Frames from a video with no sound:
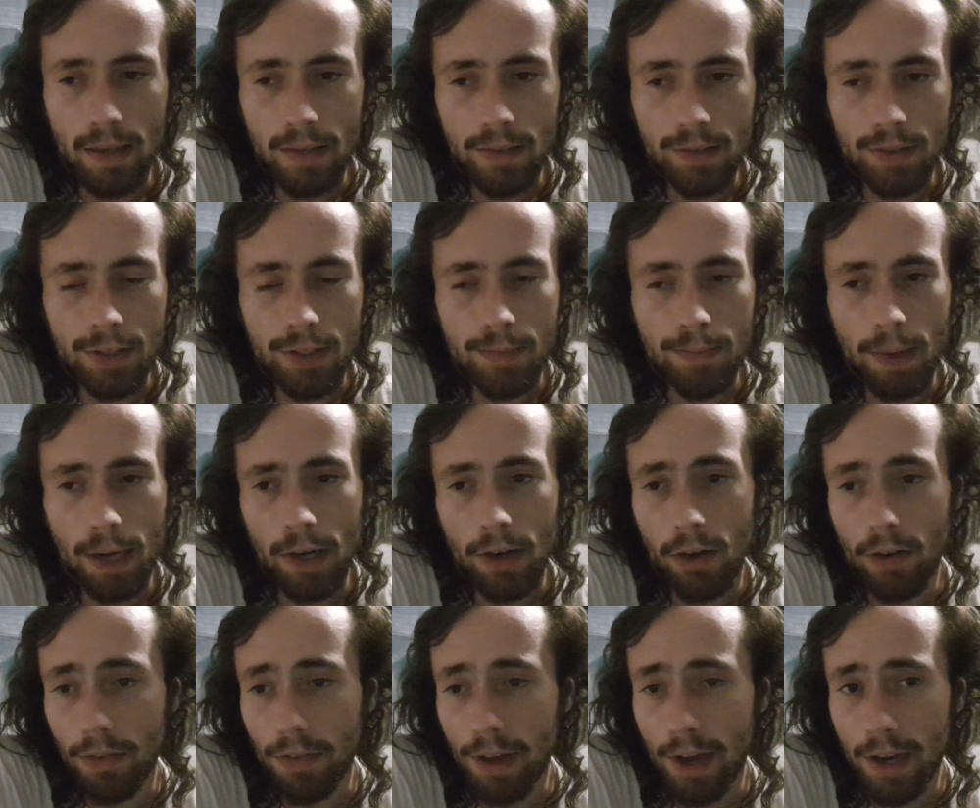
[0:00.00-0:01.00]
despite
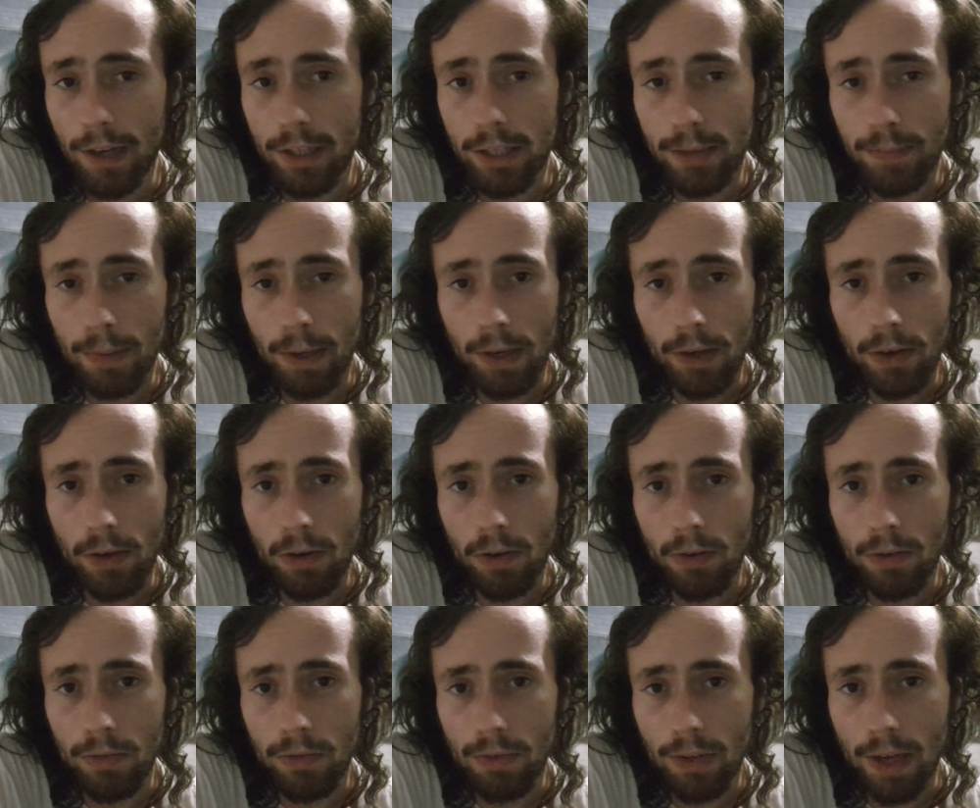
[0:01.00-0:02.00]
all
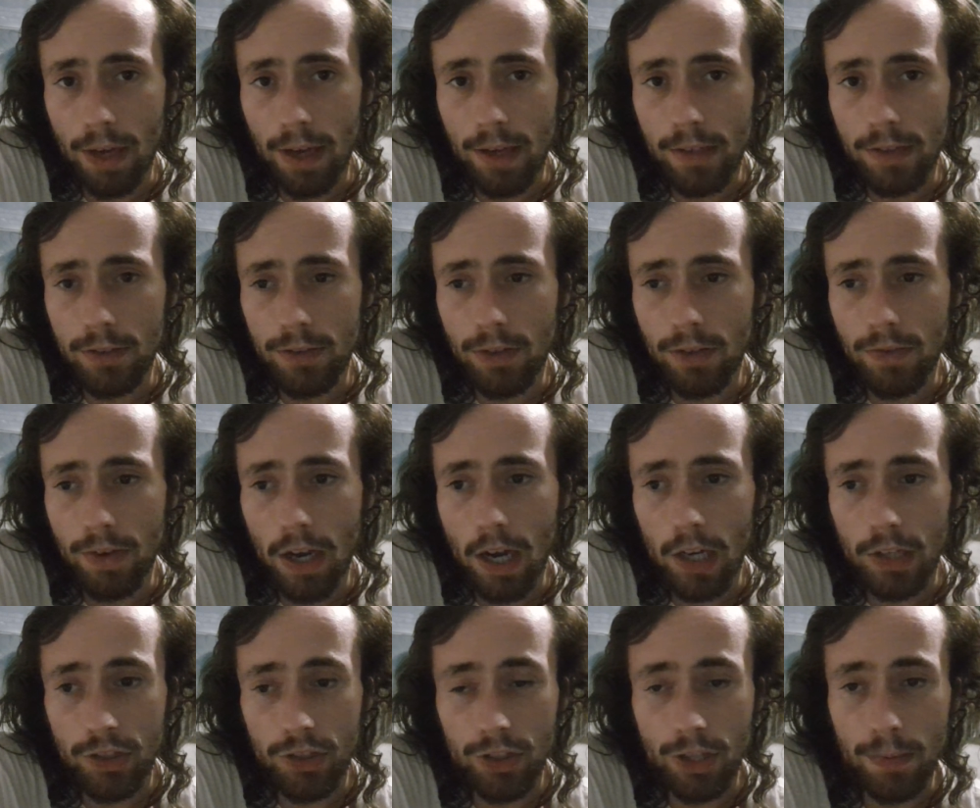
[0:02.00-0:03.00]
that sort of
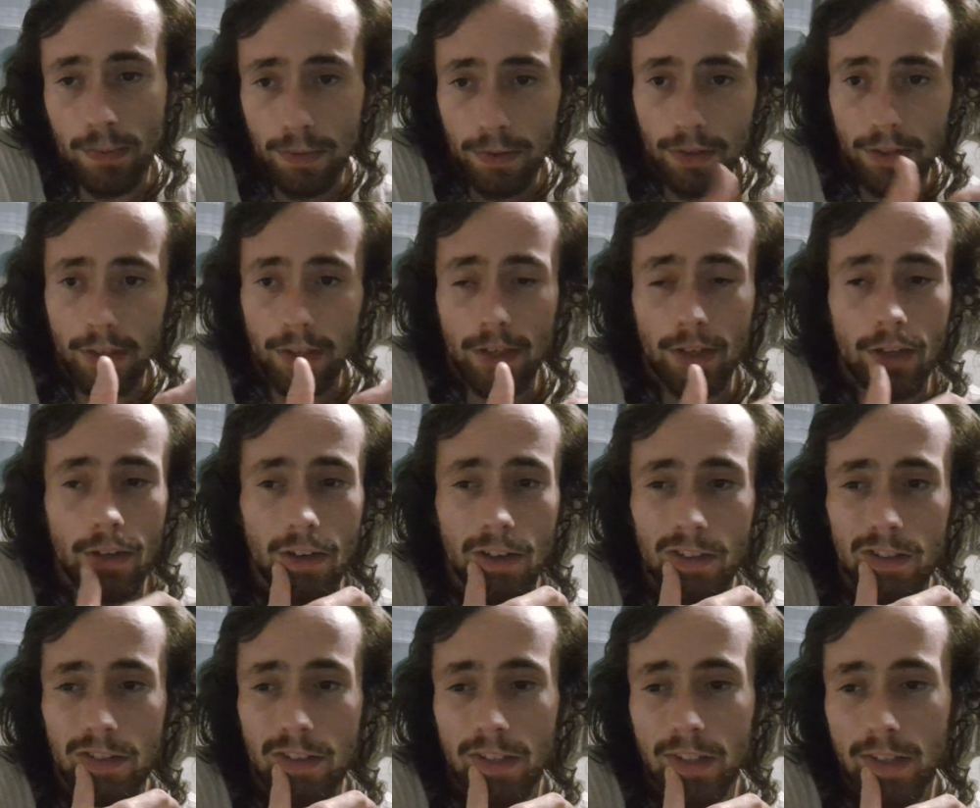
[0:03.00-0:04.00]
hardship,
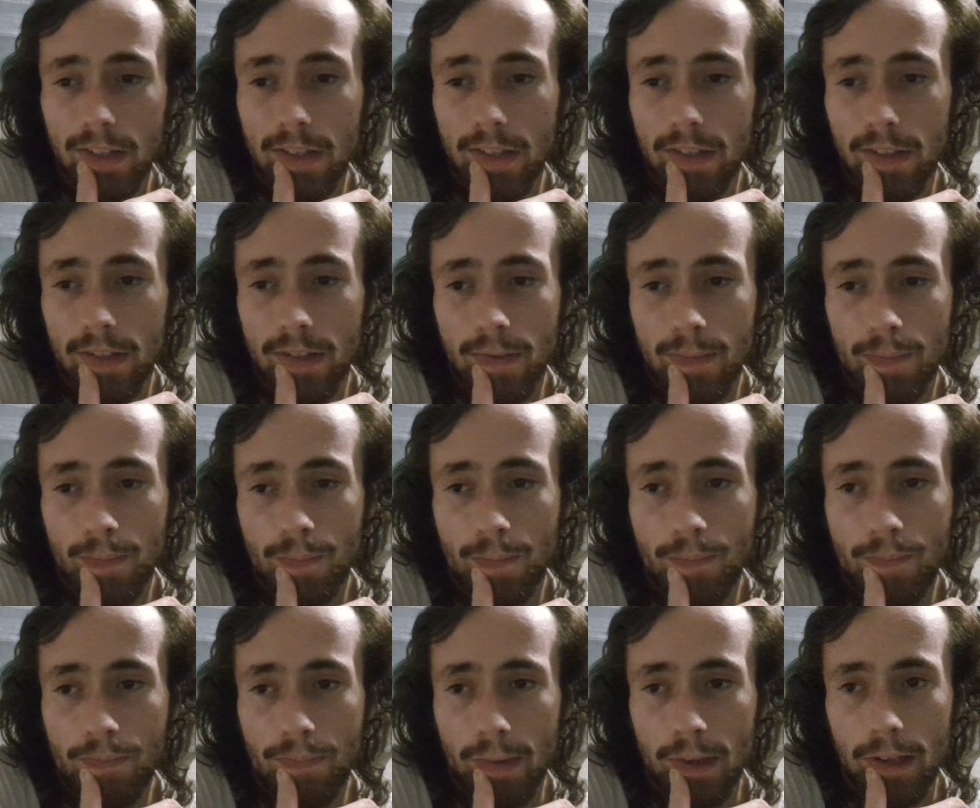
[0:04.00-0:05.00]
the
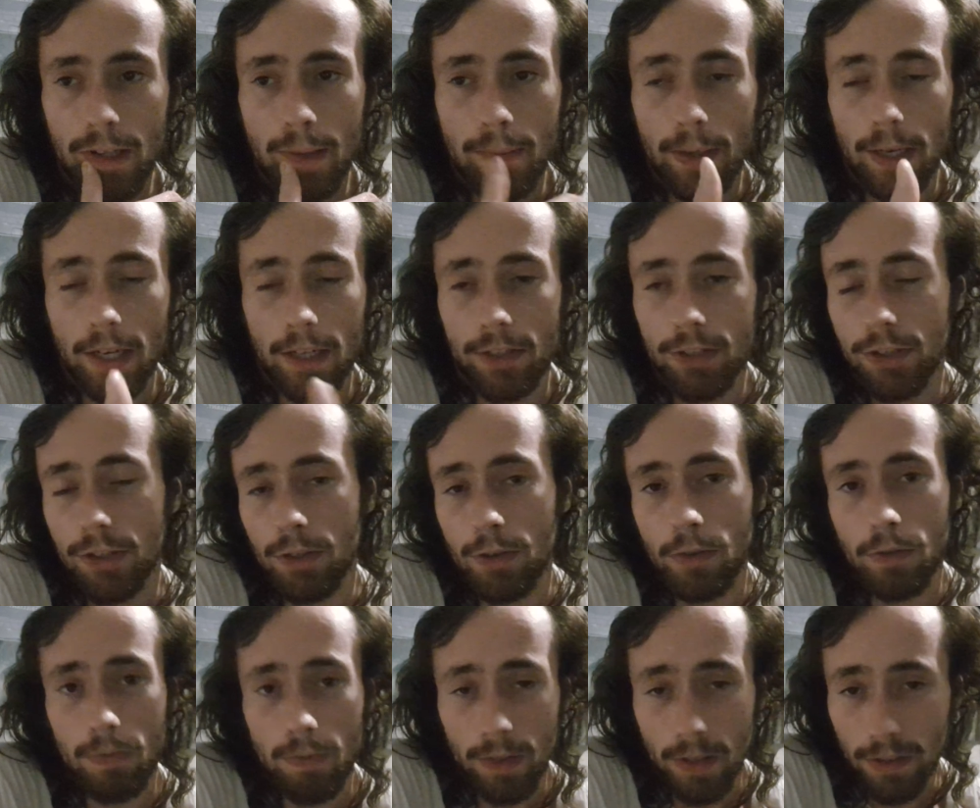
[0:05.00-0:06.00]
pandemic, I
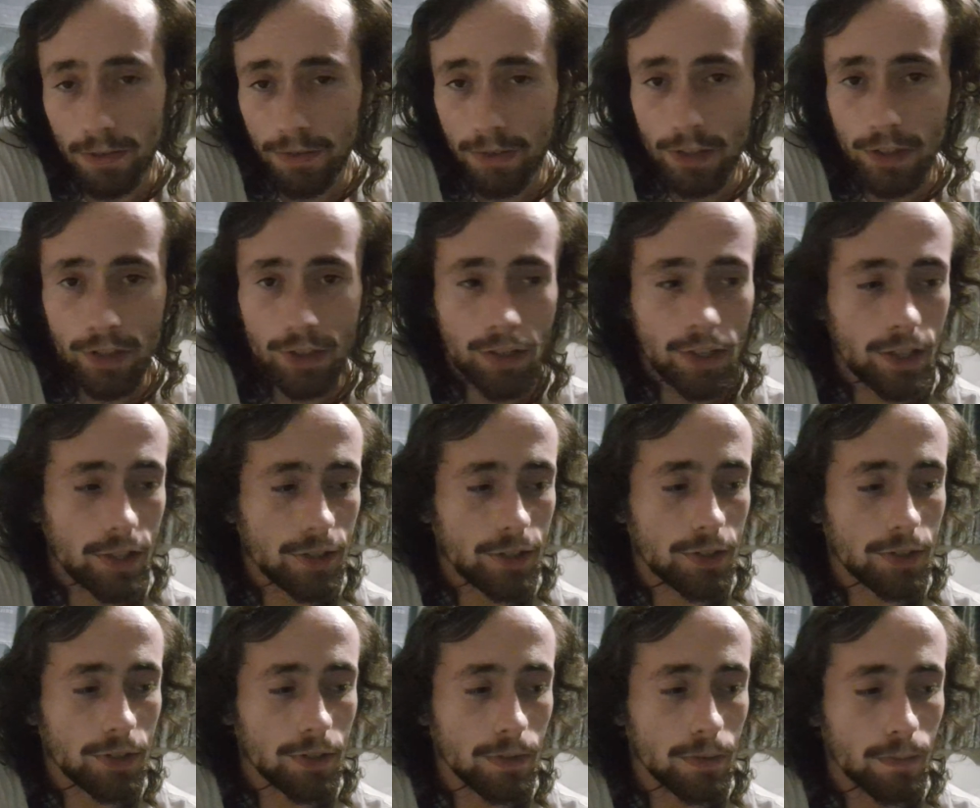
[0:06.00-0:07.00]
still finished it. I
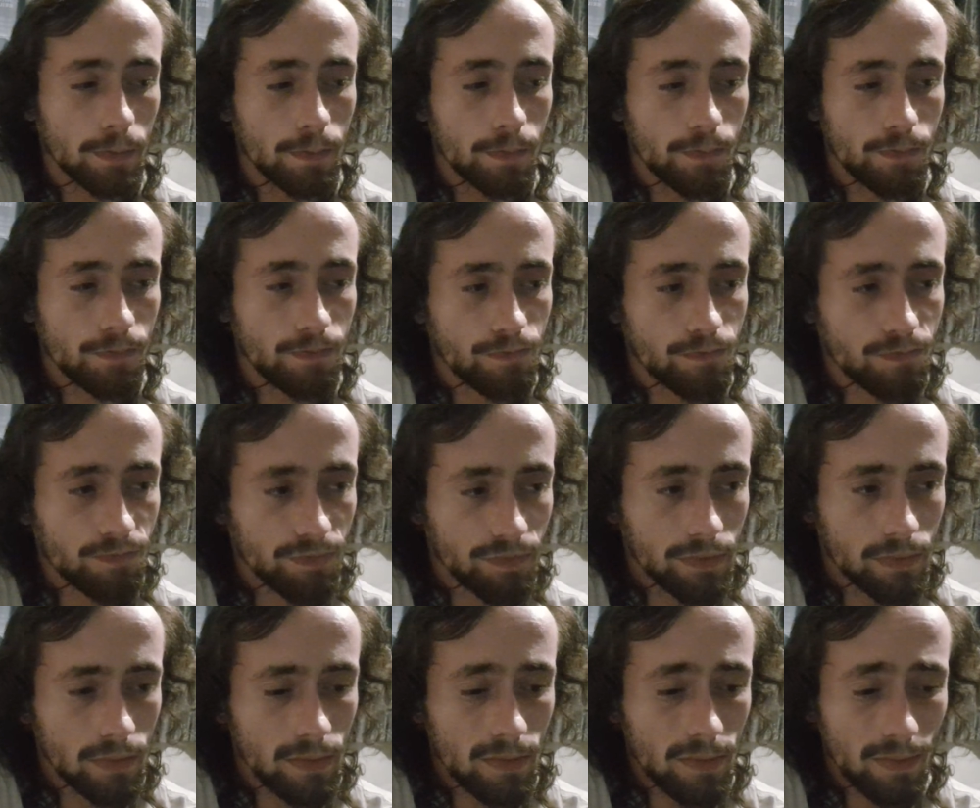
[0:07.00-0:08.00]
still
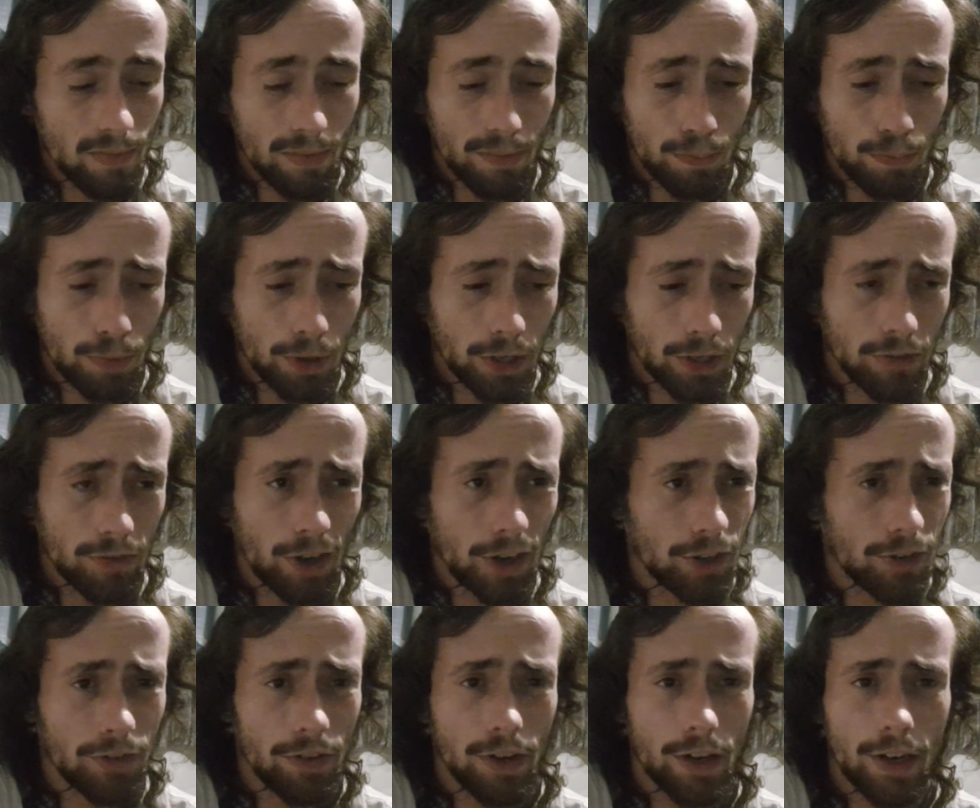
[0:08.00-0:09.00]

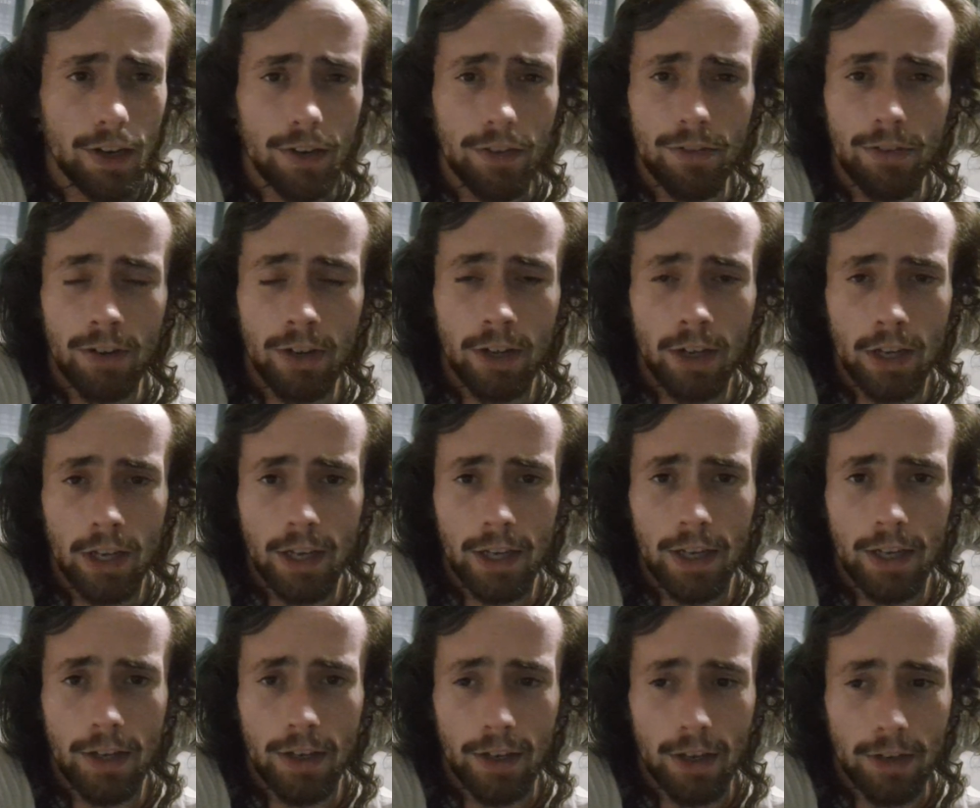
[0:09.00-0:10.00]
graduated
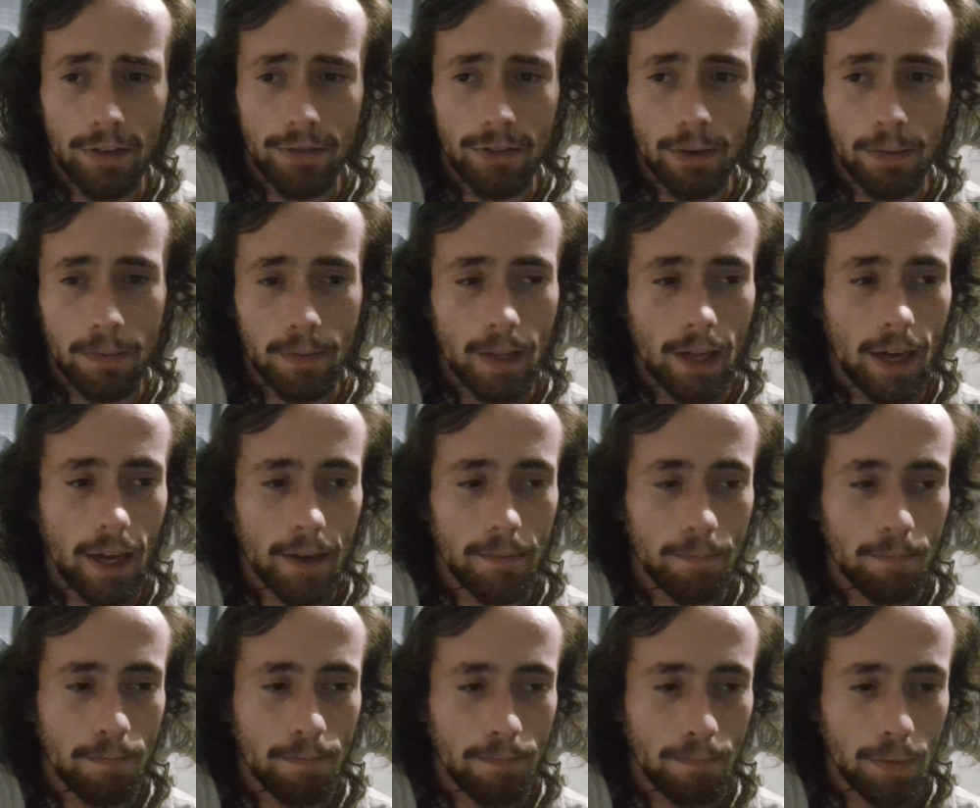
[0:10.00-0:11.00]
from that.
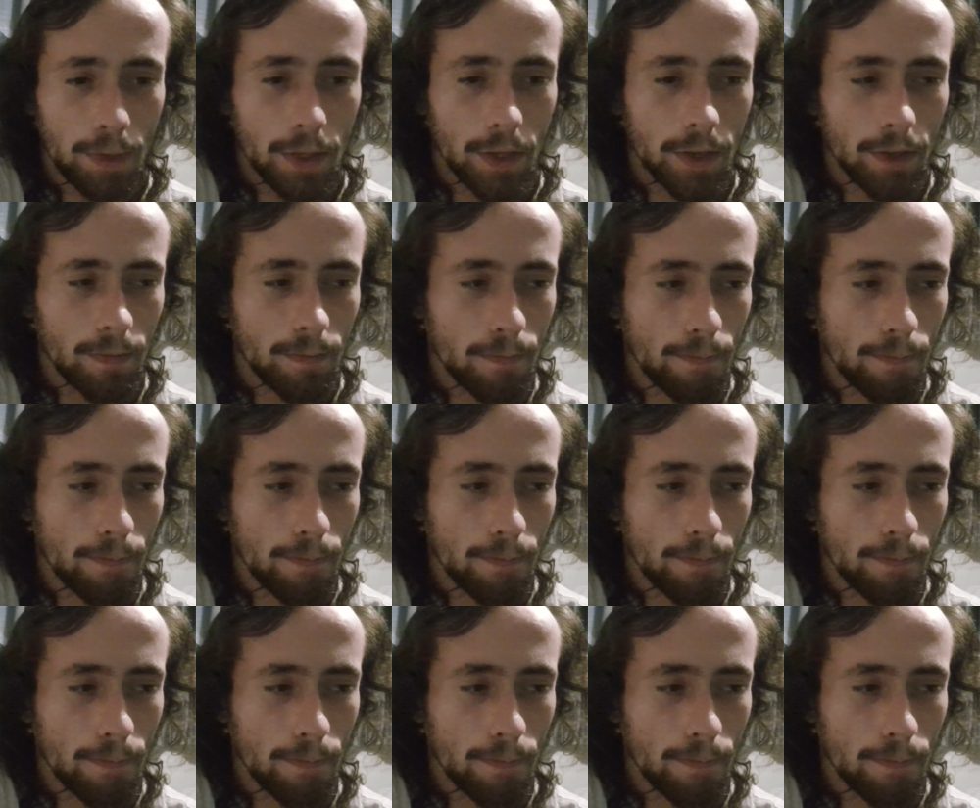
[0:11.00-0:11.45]
Yeah,